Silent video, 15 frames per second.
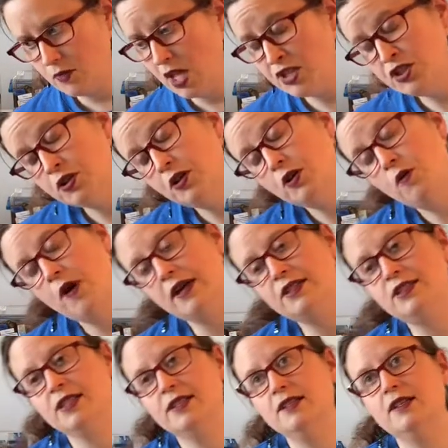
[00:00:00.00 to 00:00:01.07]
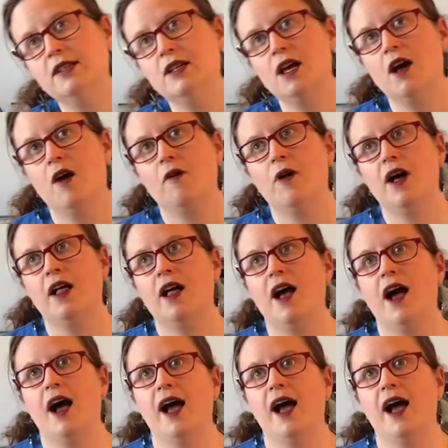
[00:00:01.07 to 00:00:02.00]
That's a good question. Well,